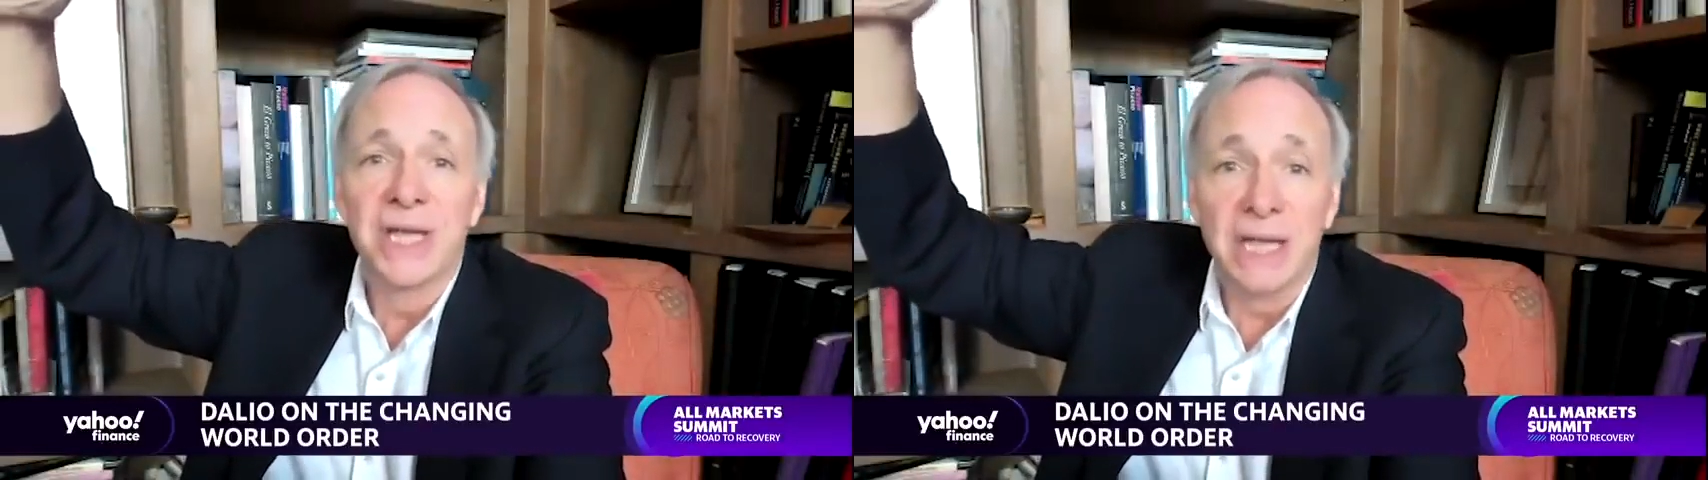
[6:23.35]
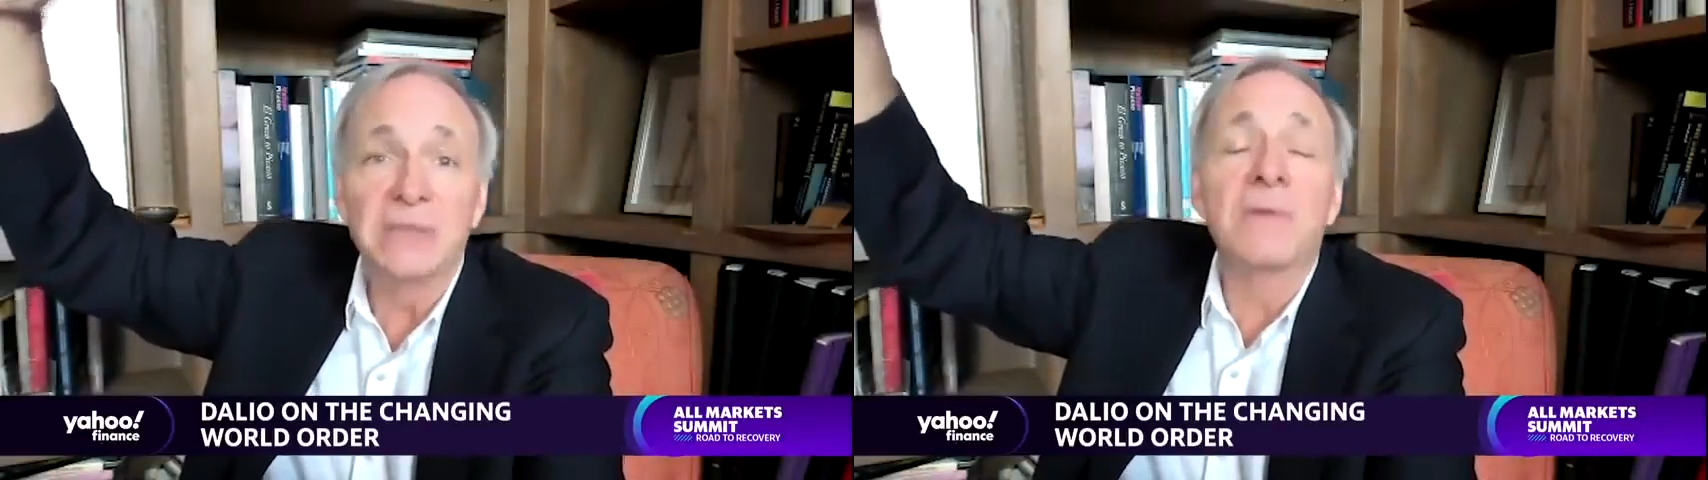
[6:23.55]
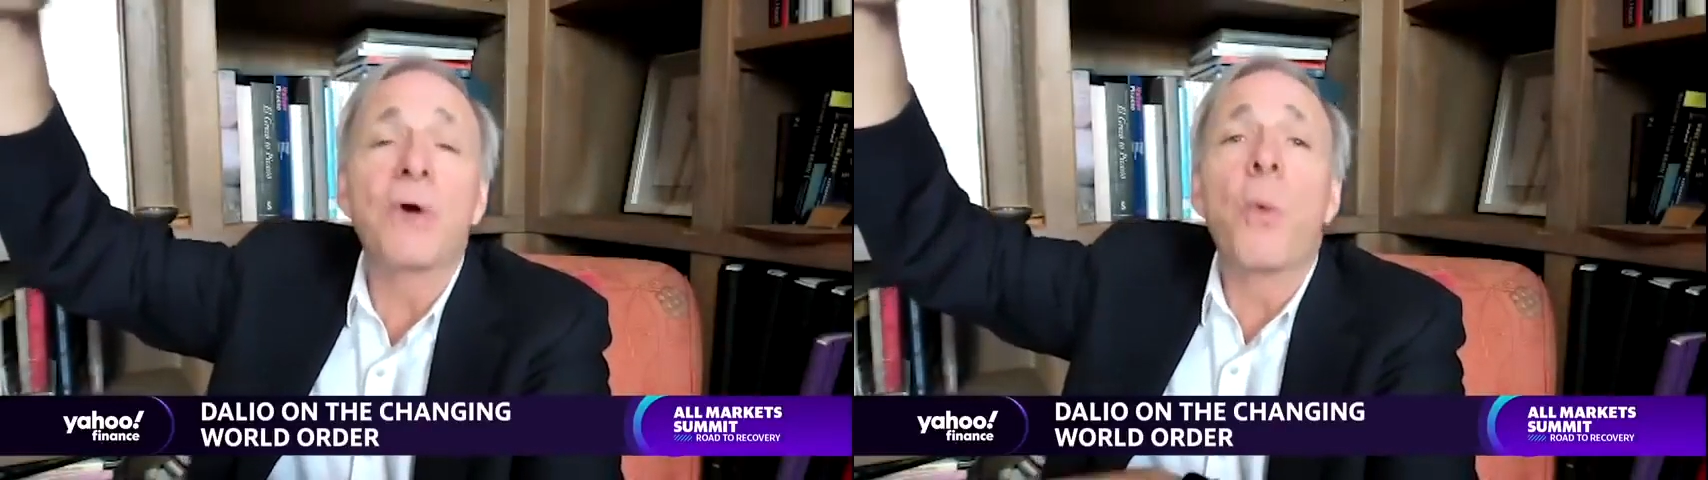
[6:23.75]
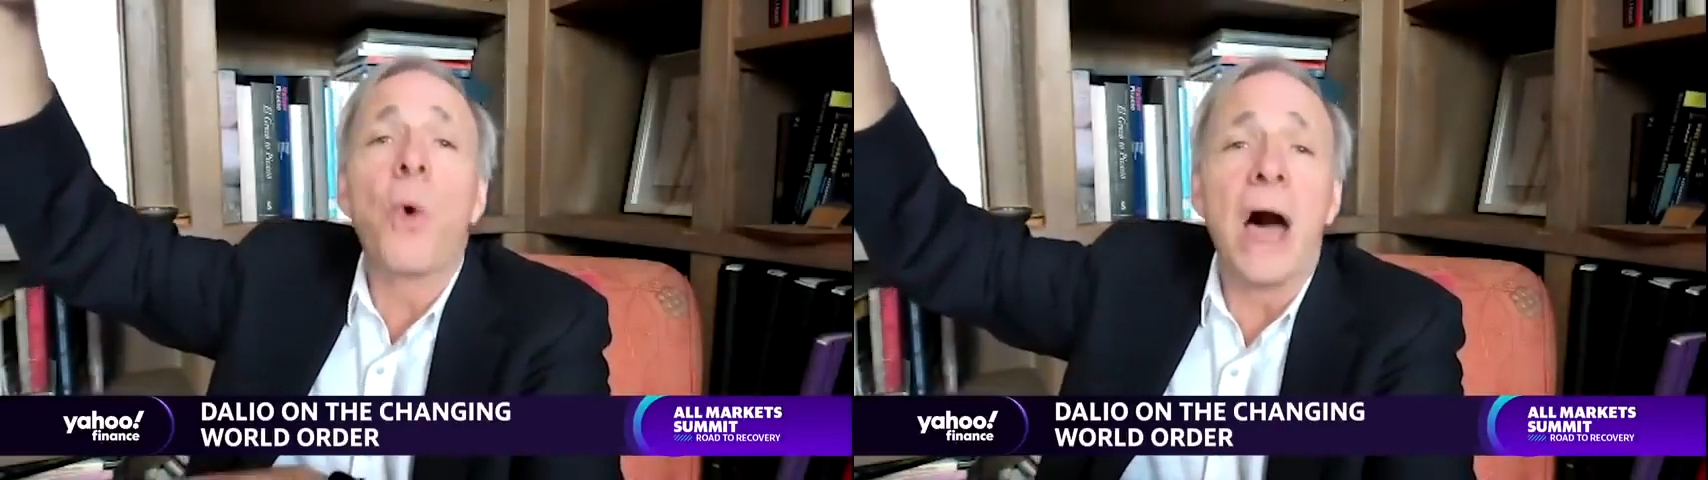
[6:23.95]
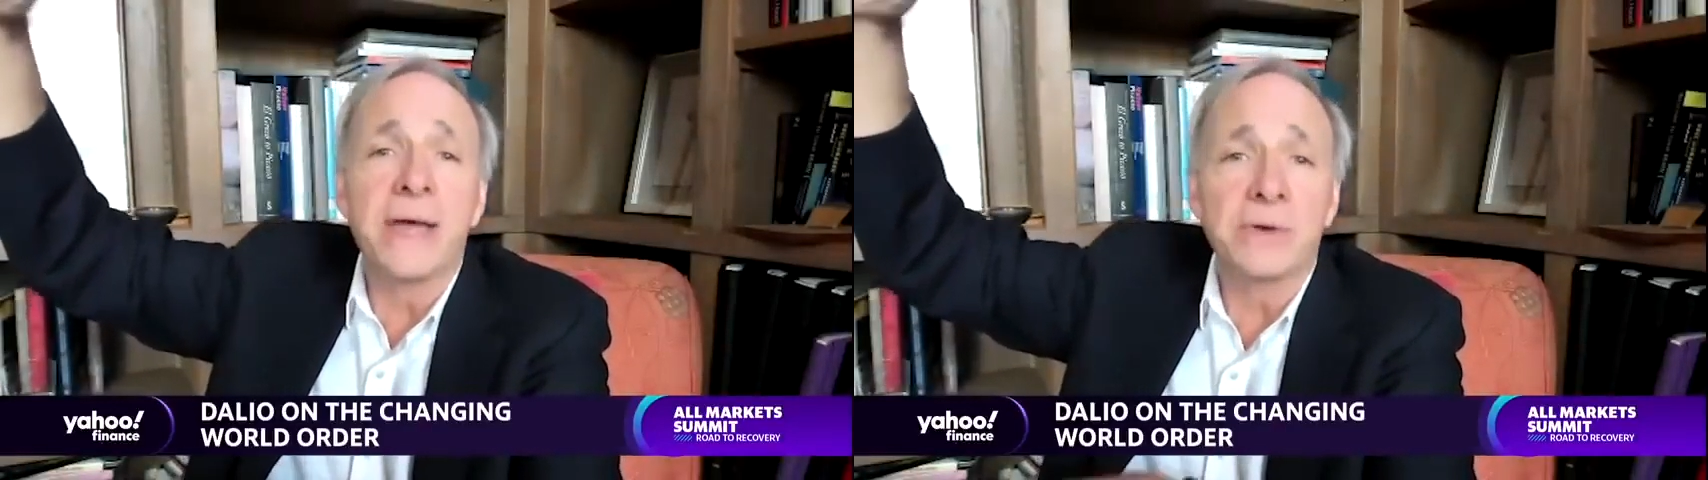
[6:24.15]
and you have a
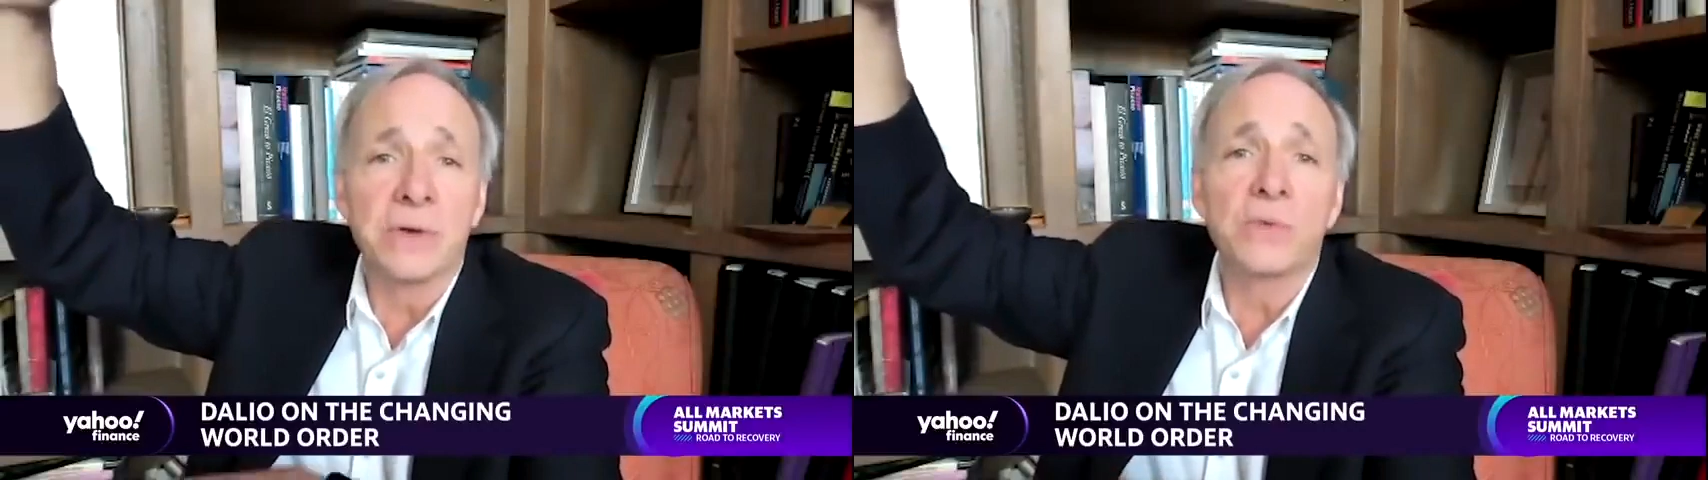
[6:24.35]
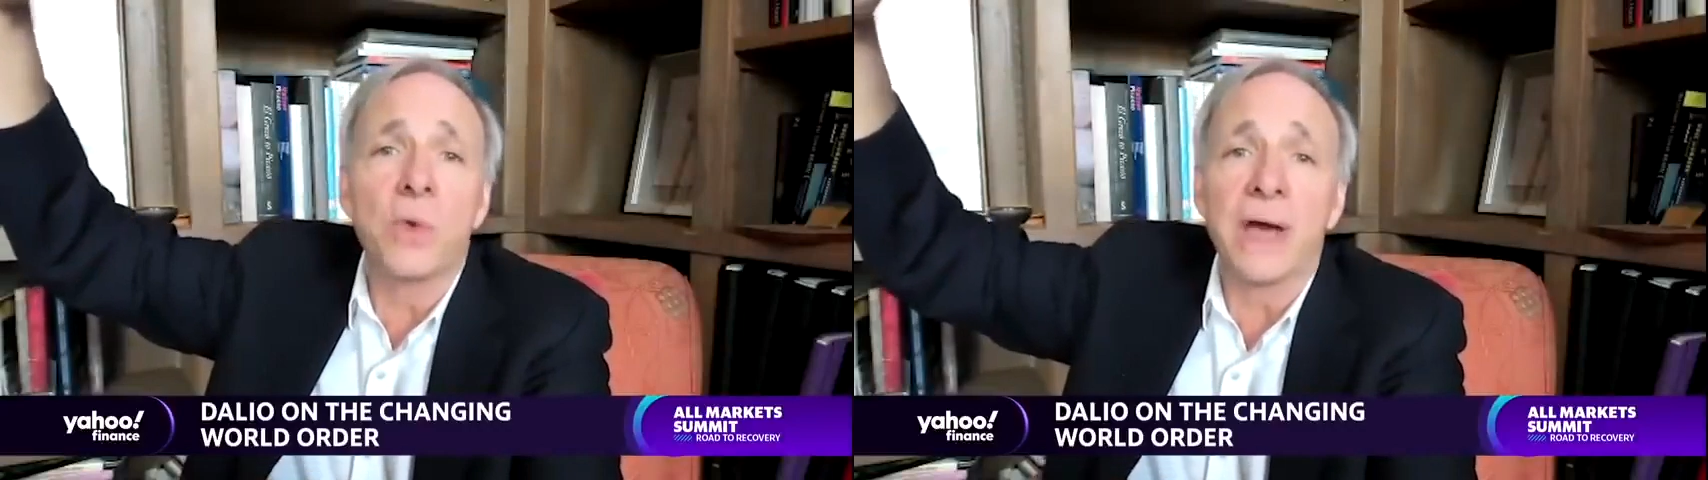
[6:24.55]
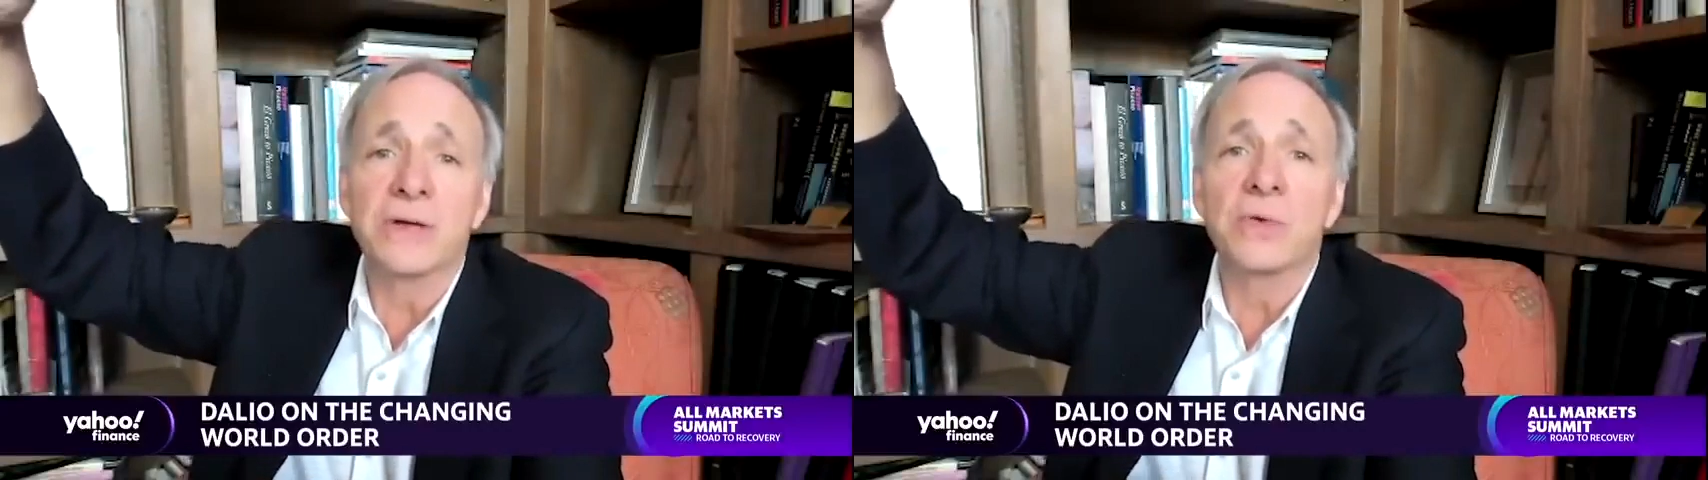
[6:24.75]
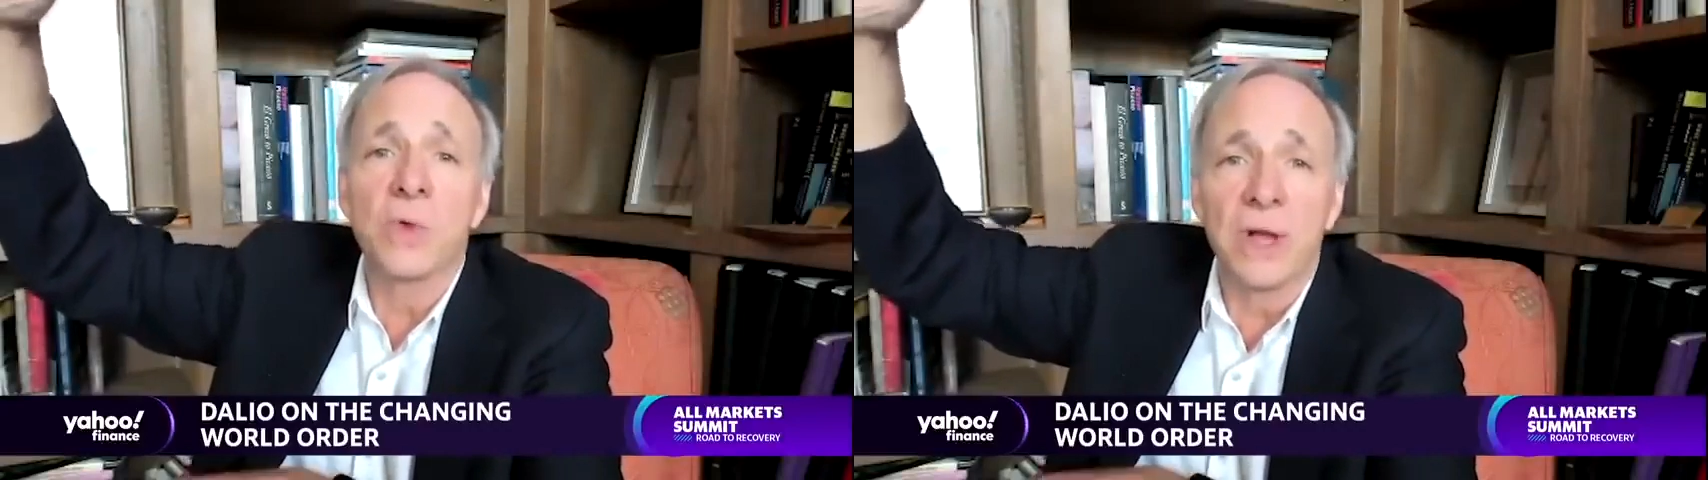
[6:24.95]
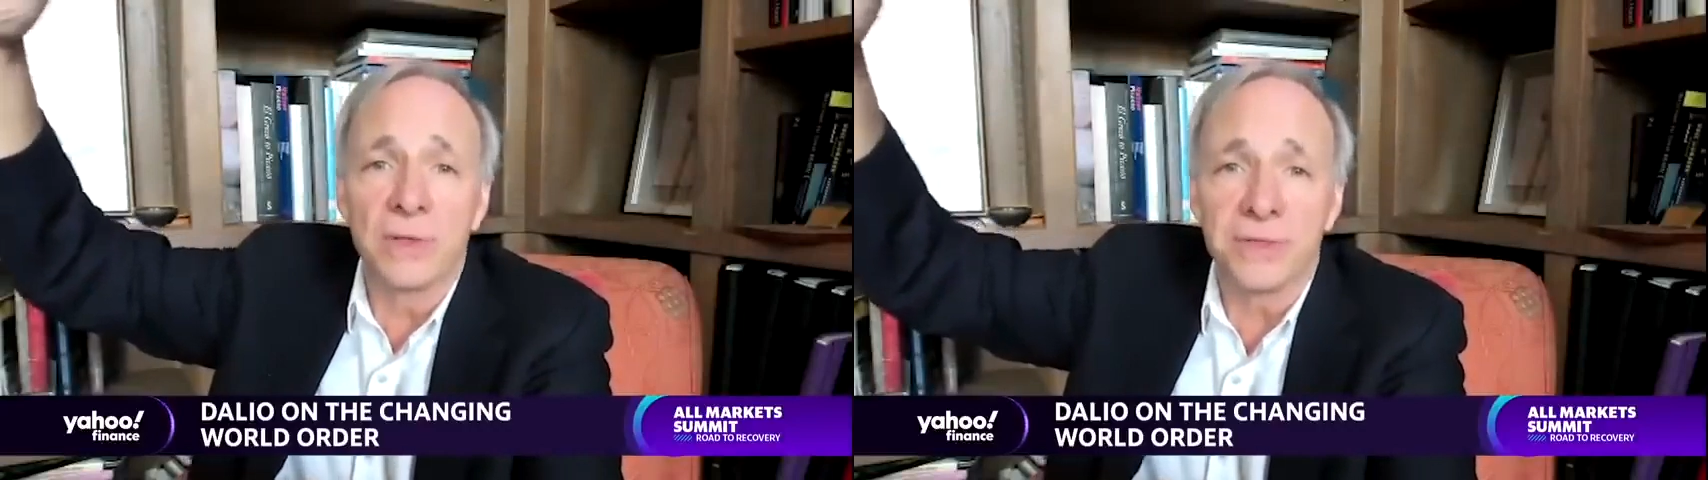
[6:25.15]
wider and wider
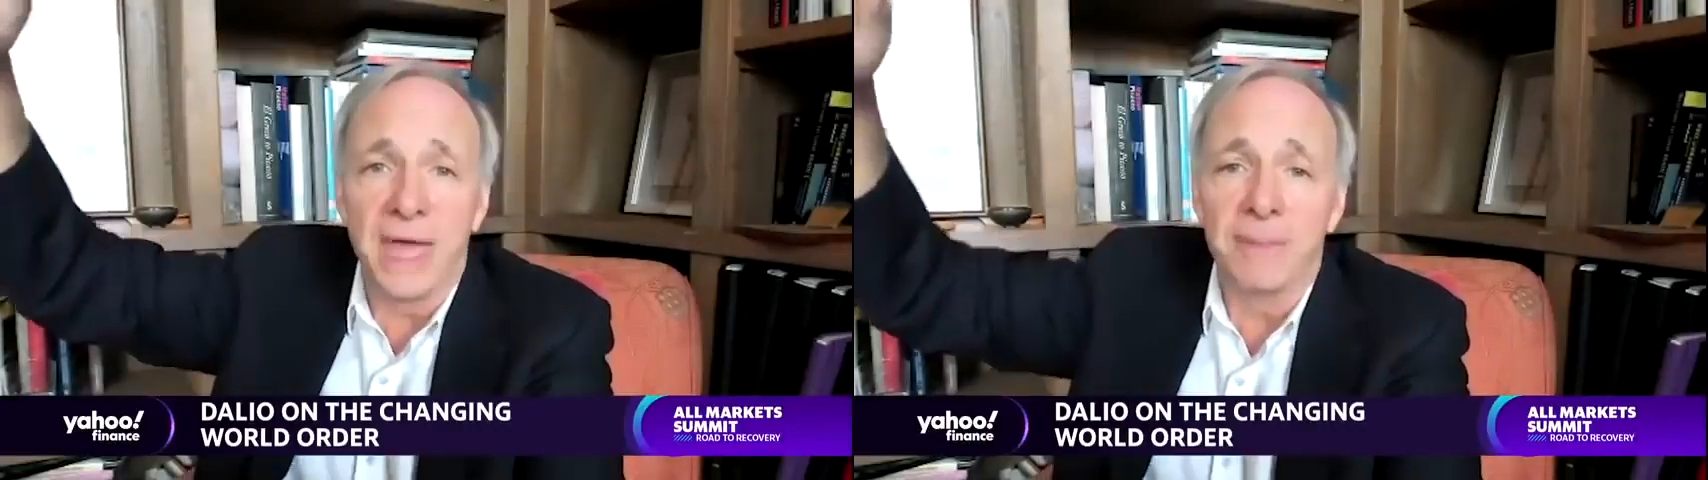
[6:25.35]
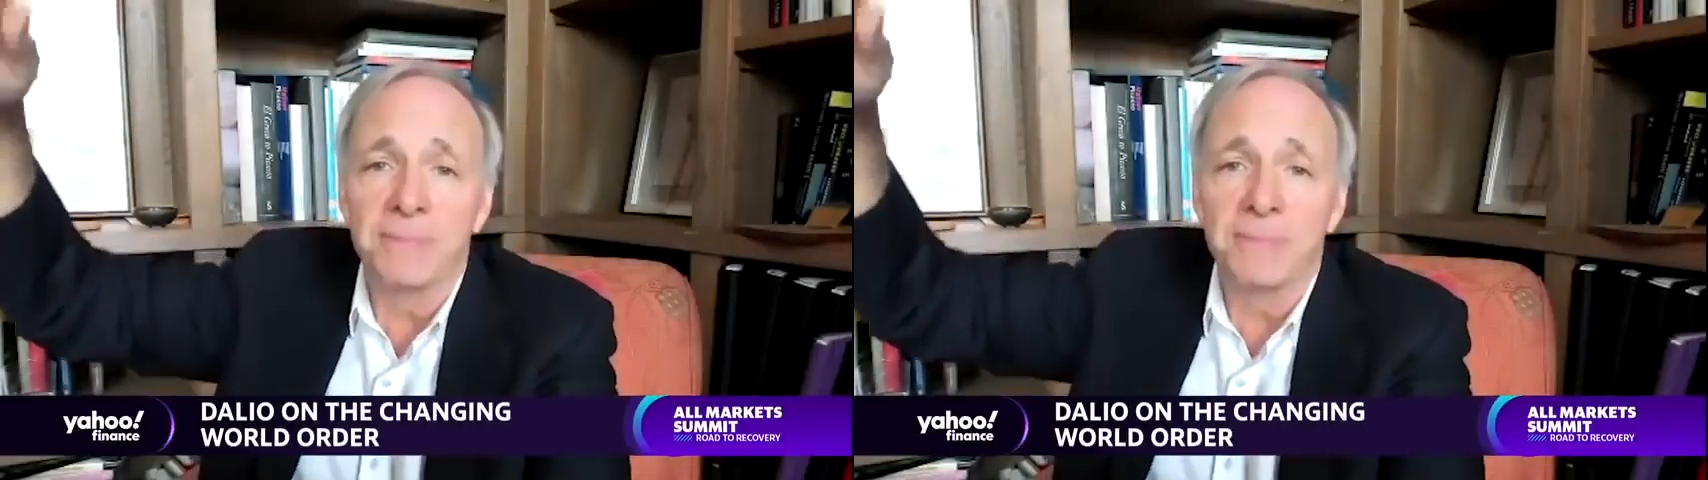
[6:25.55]
wealth gap.